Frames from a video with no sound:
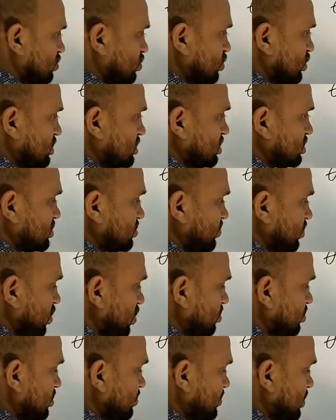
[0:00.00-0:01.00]
which is
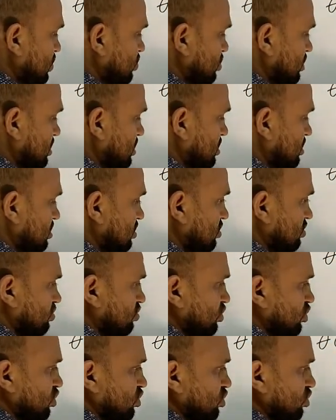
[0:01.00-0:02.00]
formed between
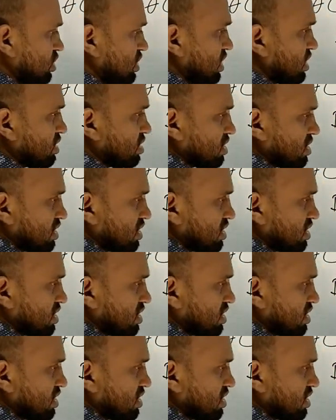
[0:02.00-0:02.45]
boron and